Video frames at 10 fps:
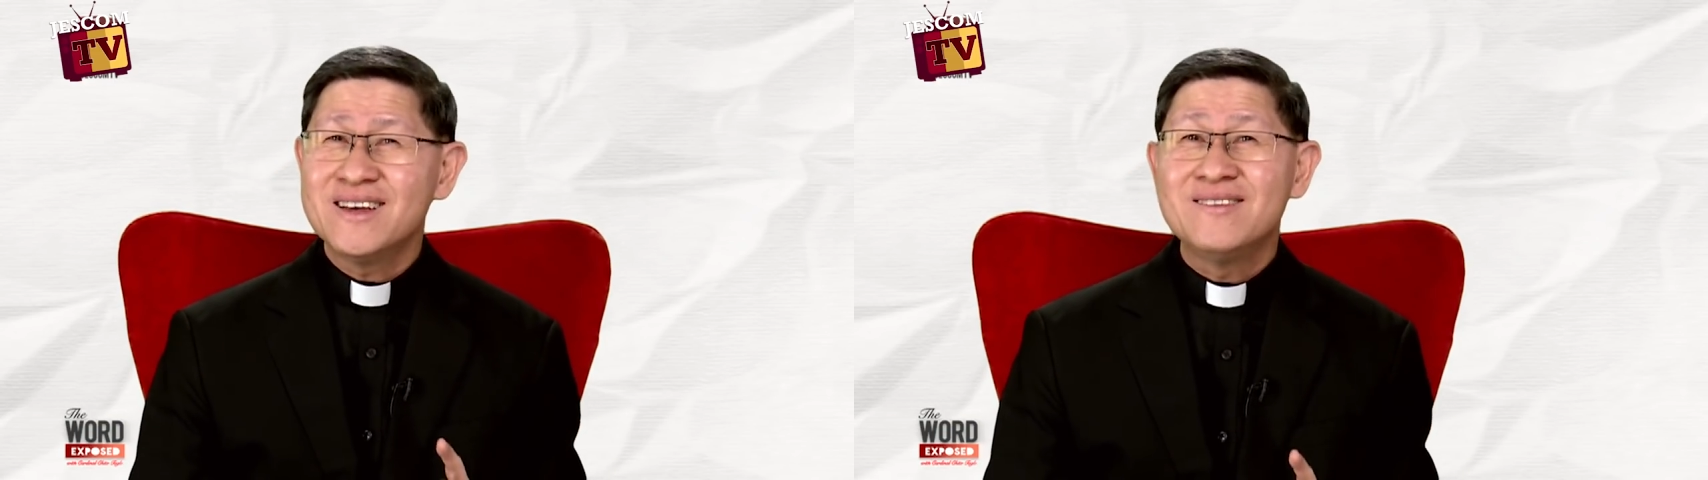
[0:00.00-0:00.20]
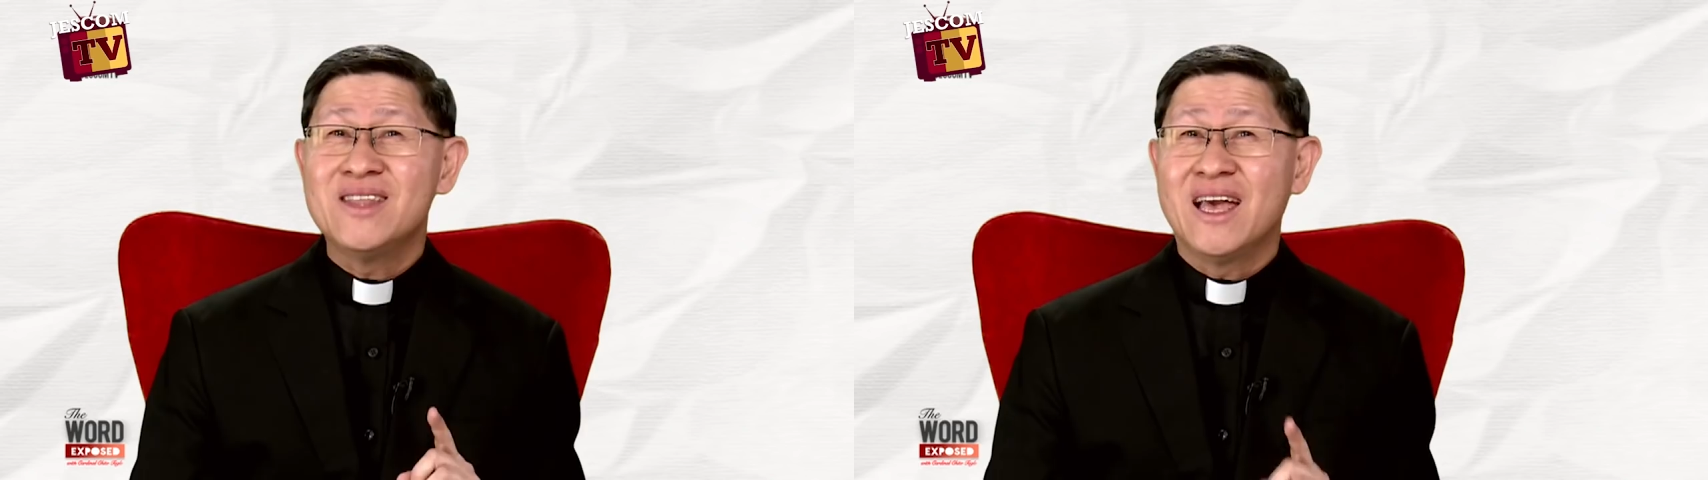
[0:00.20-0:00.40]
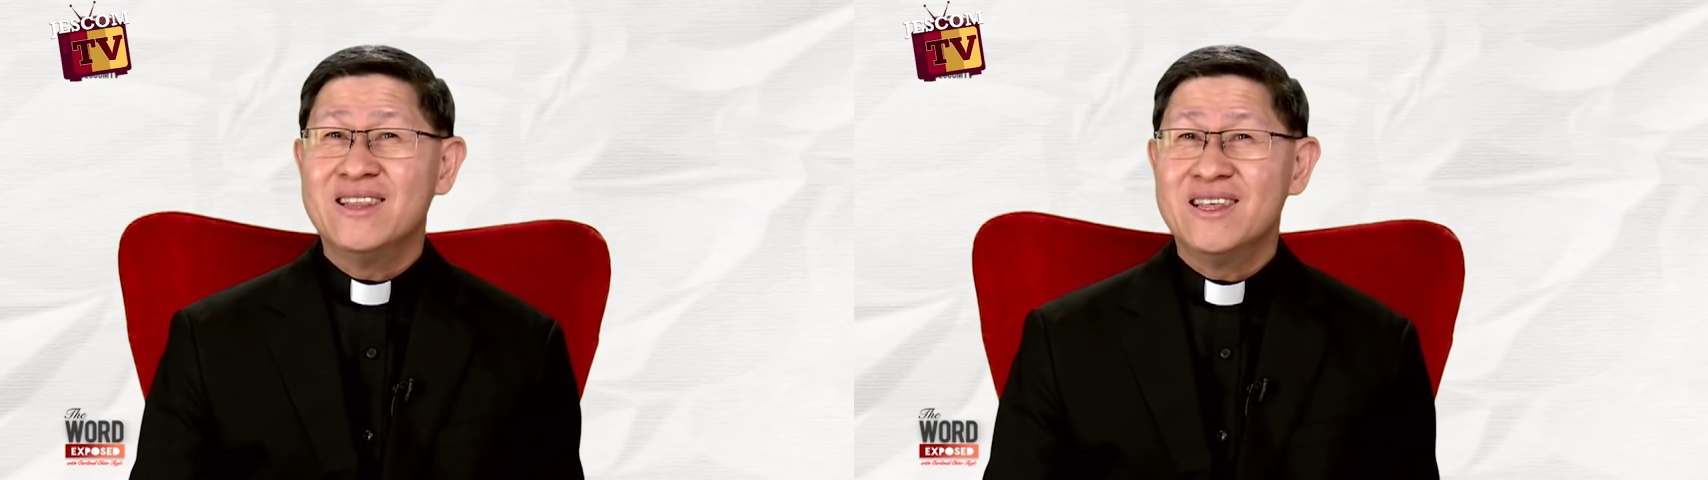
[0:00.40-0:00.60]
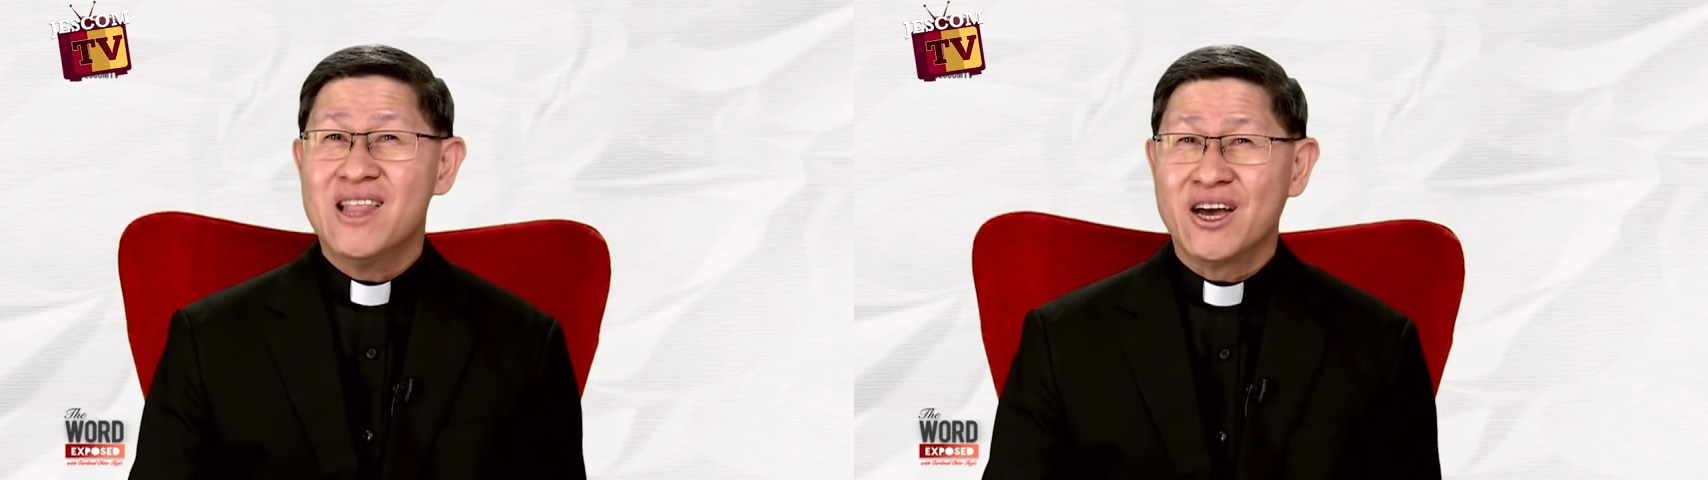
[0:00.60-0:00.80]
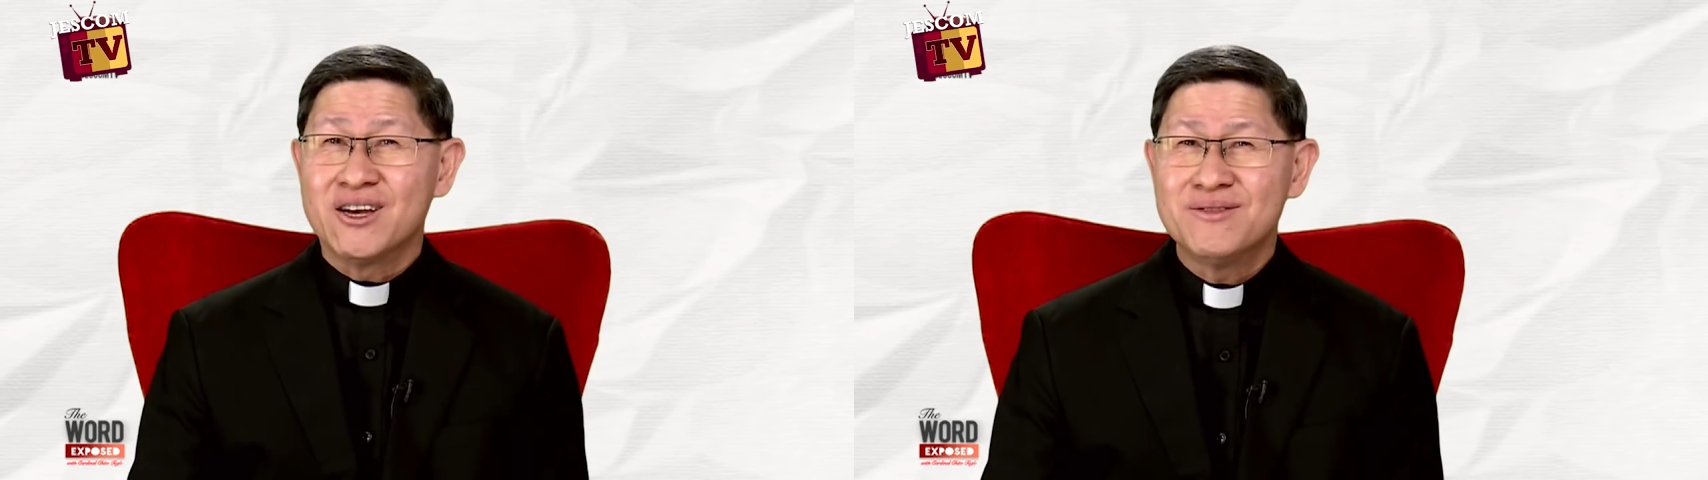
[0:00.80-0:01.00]
in daily
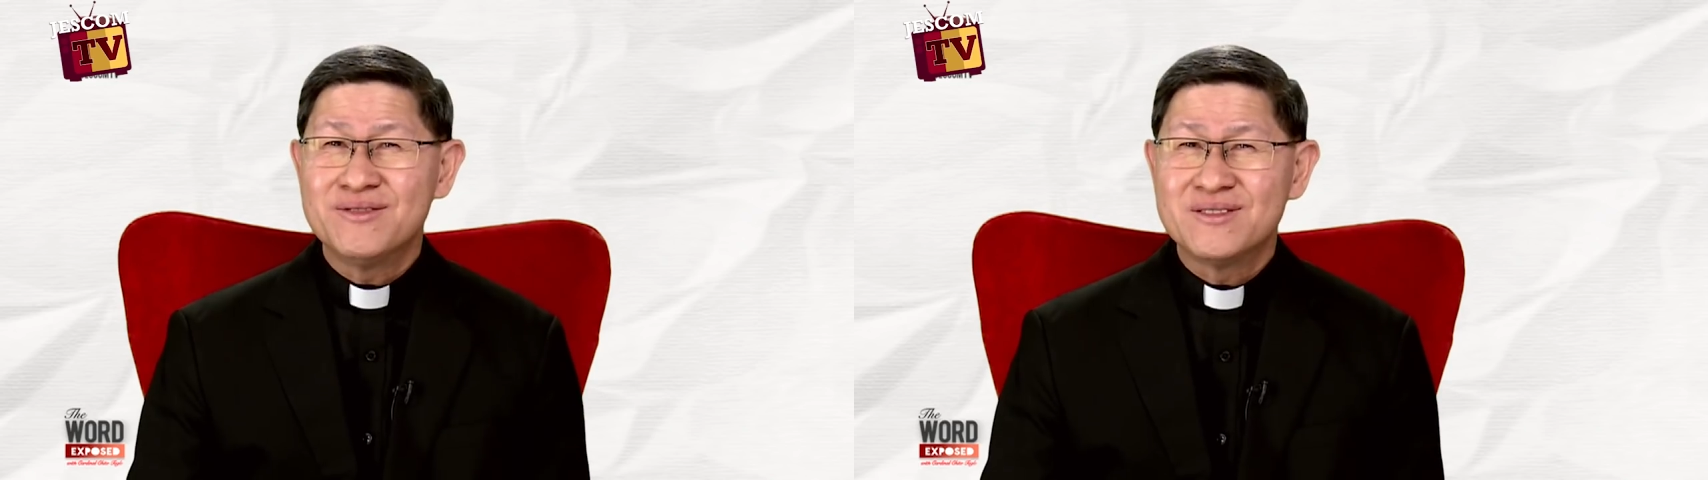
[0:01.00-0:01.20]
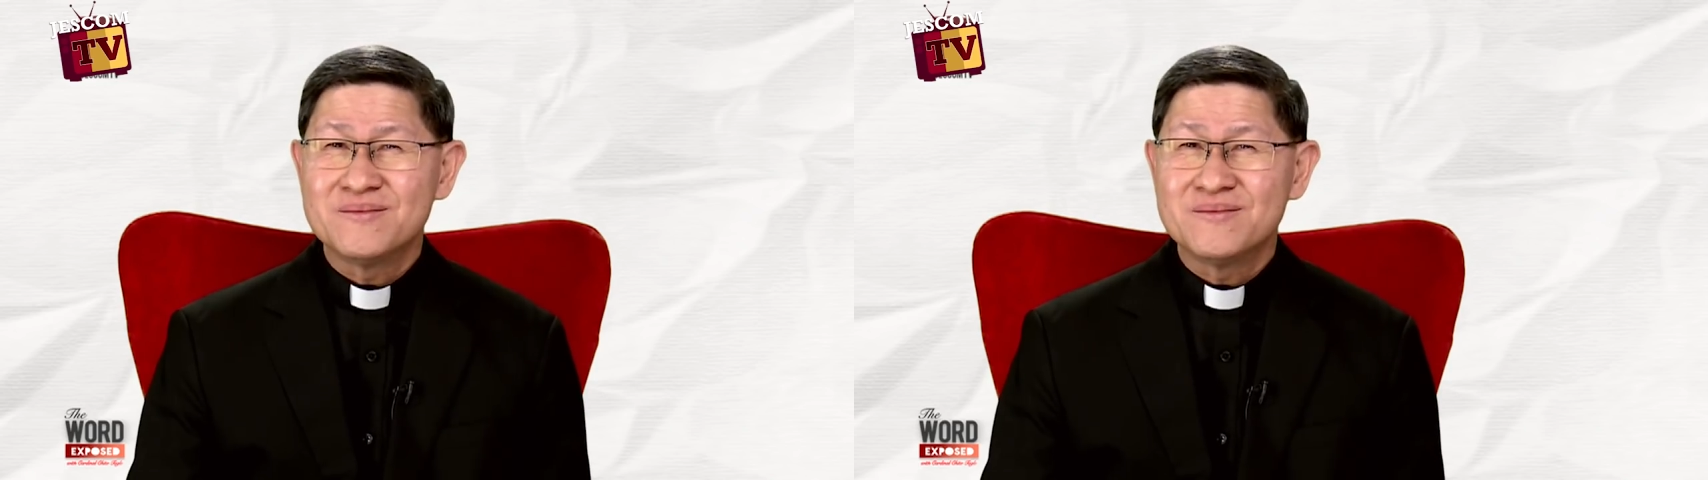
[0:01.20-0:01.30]
life.